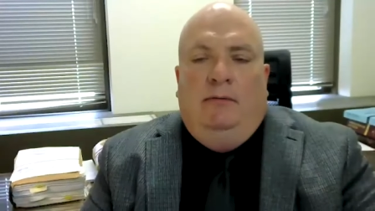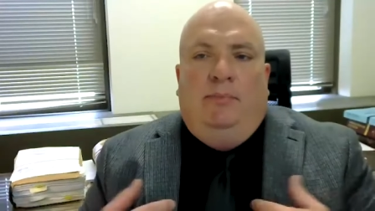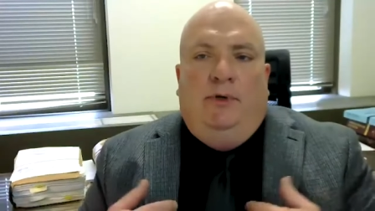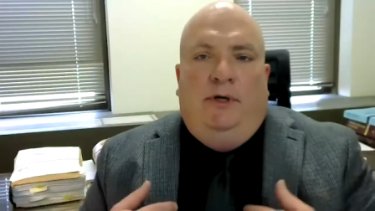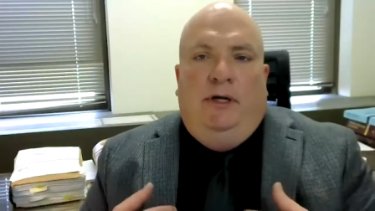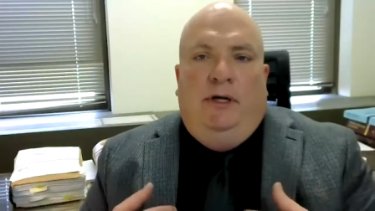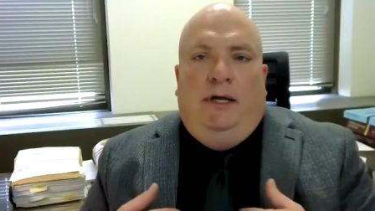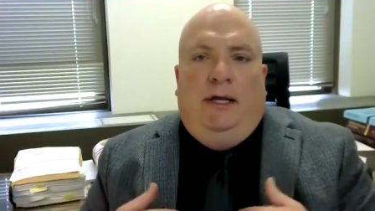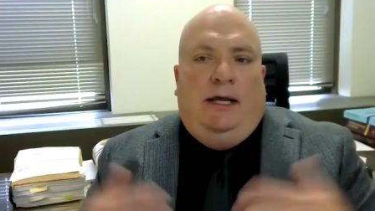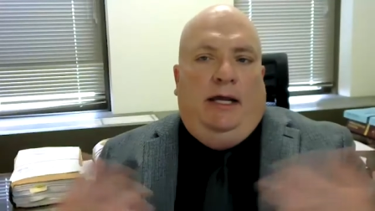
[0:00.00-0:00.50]

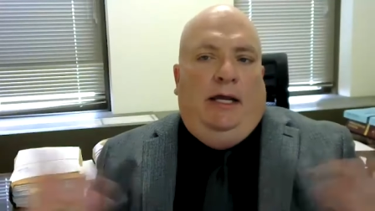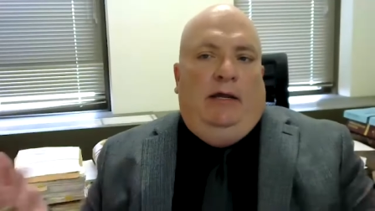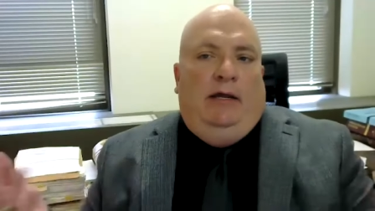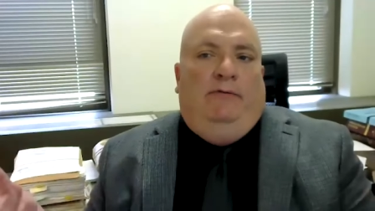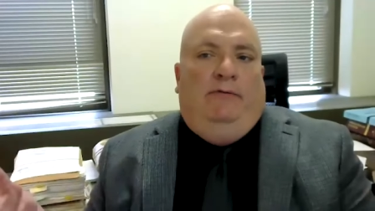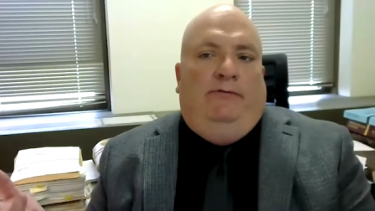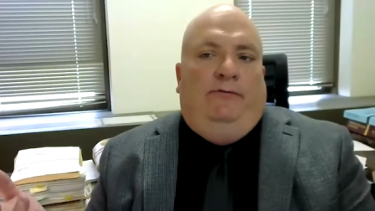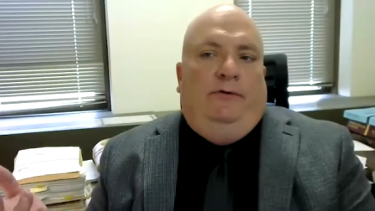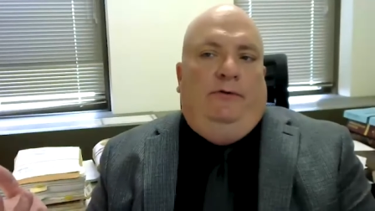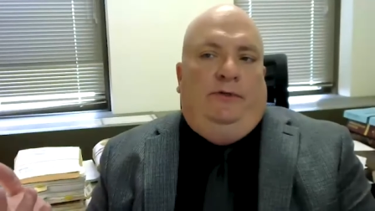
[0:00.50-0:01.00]
but I
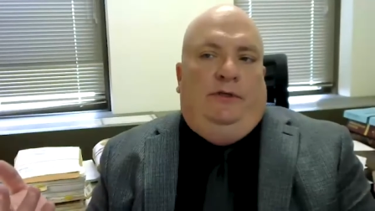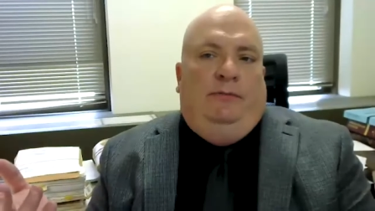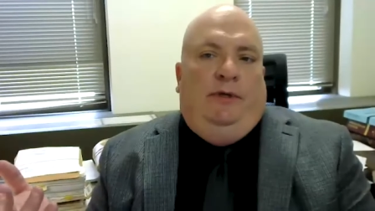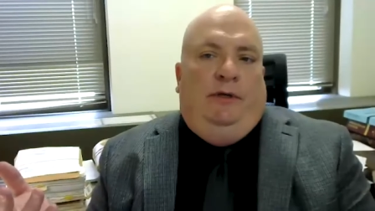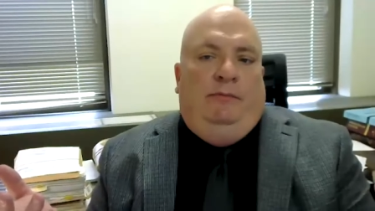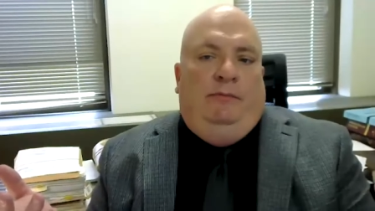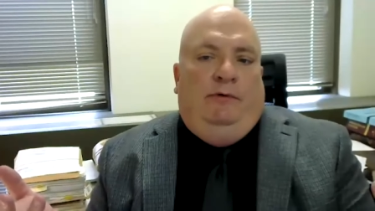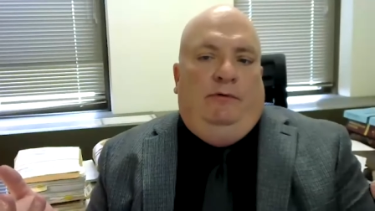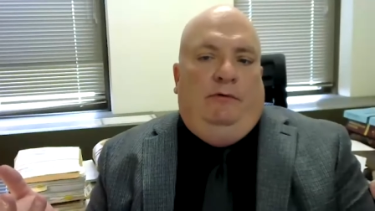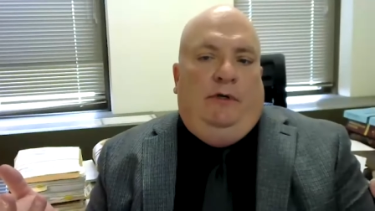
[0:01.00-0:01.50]
have First
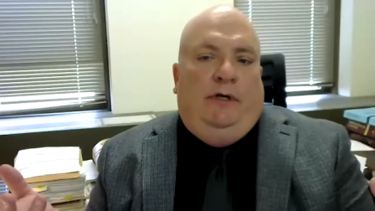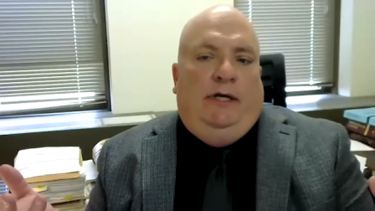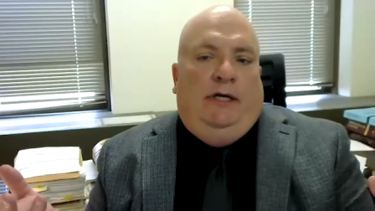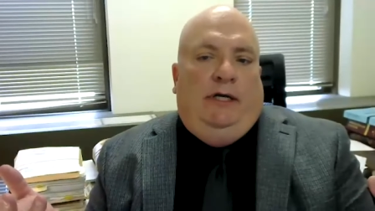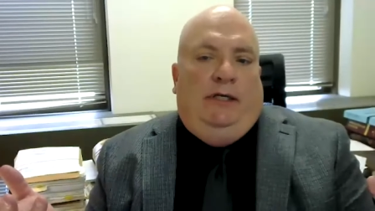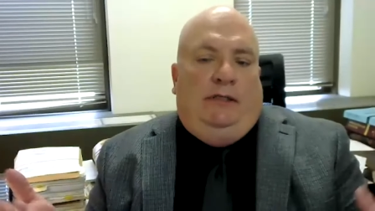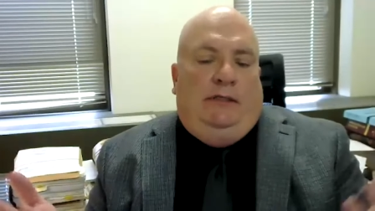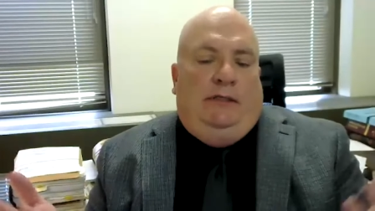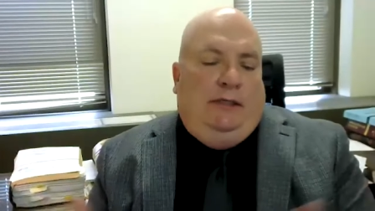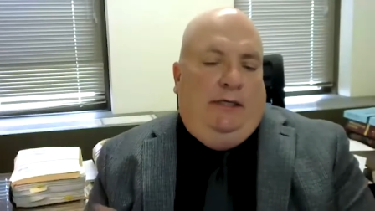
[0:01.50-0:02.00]
Amendment
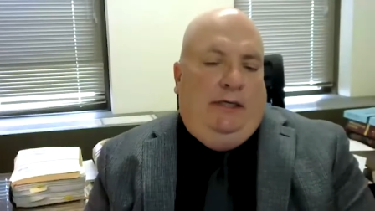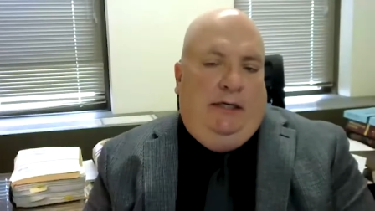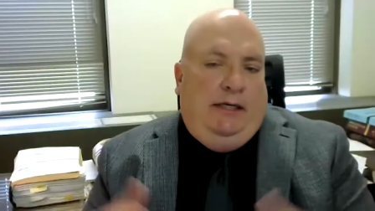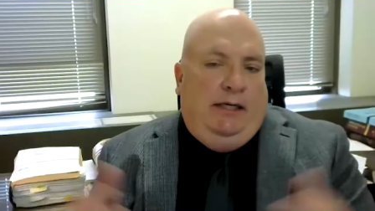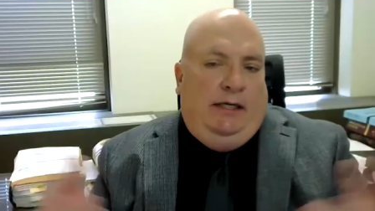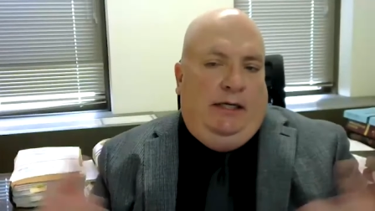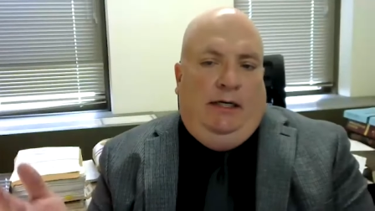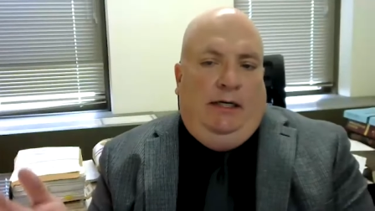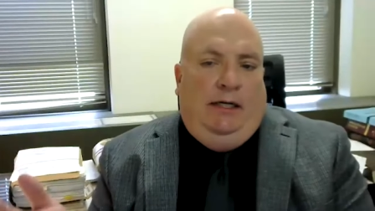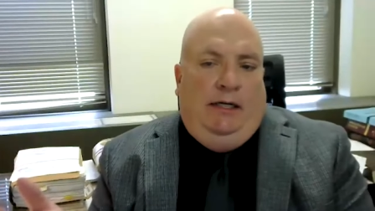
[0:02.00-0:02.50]
rights and
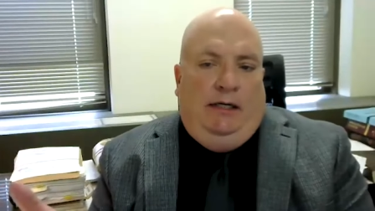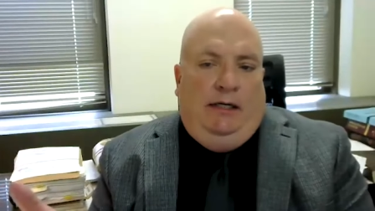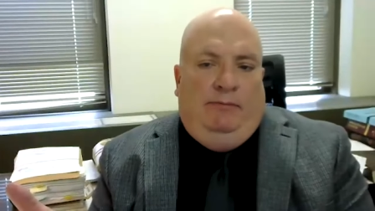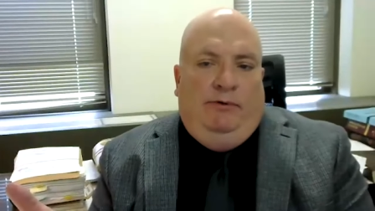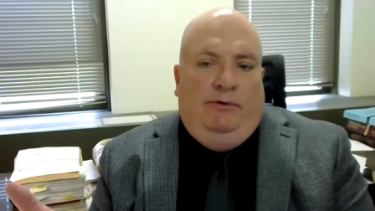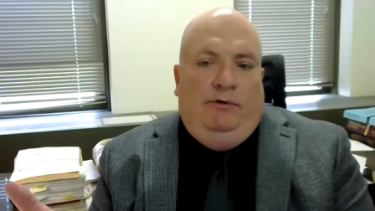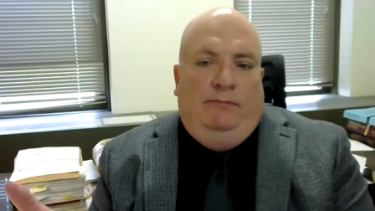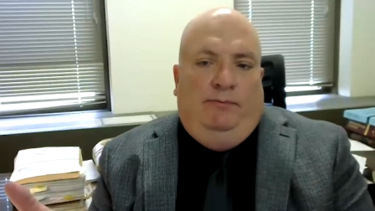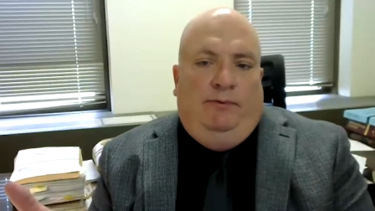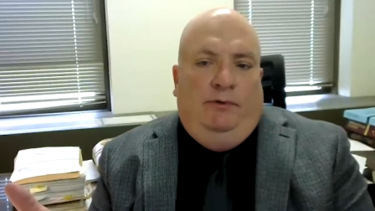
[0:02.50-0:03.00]
any, nanny
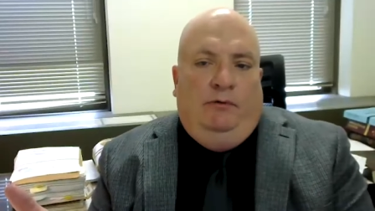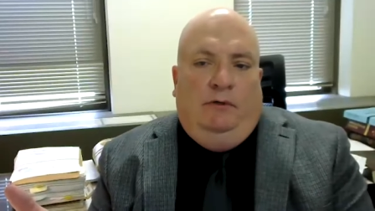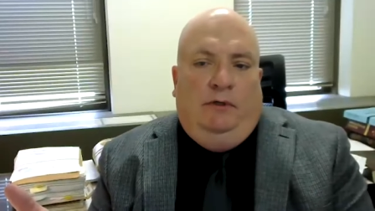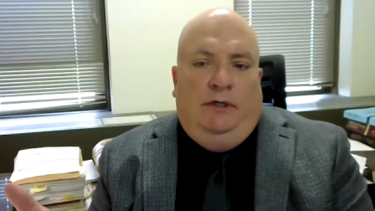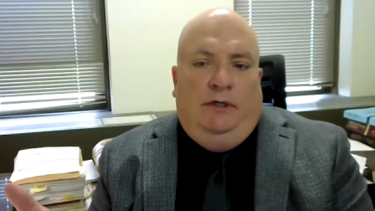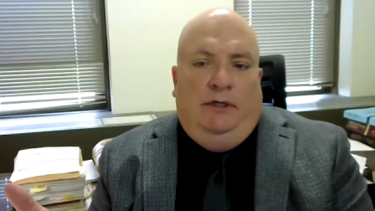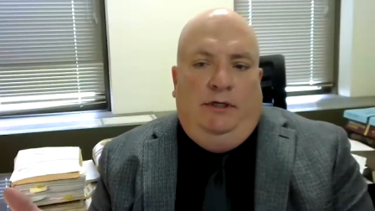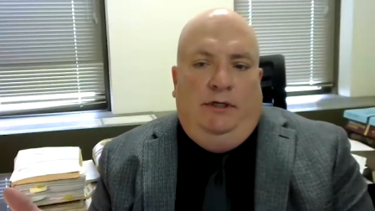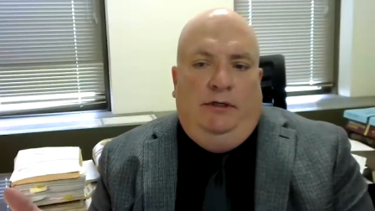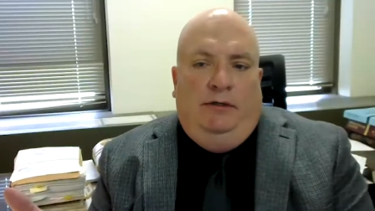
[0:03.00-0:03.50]
poo poo
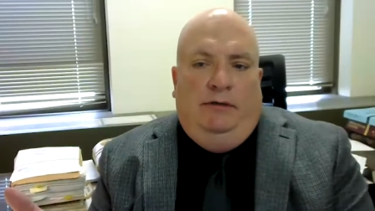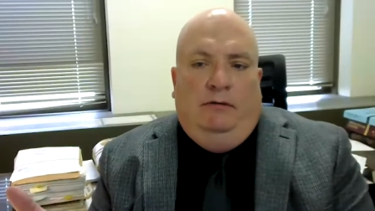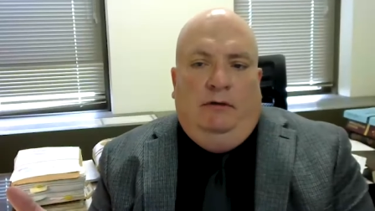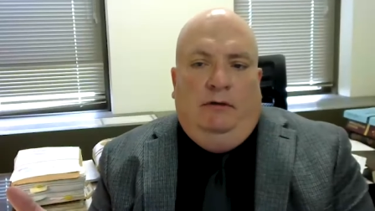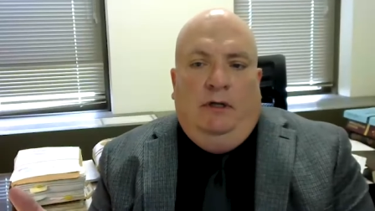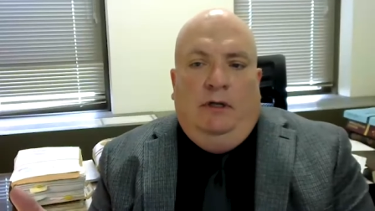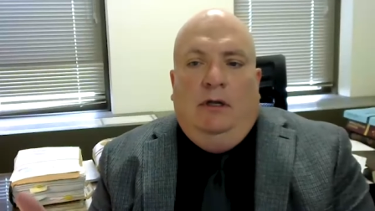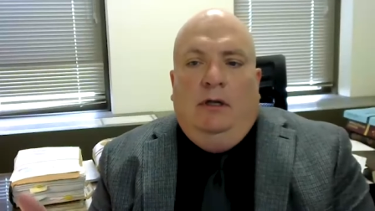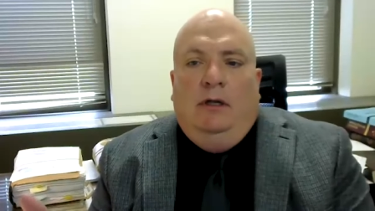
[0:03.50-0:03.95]
on you.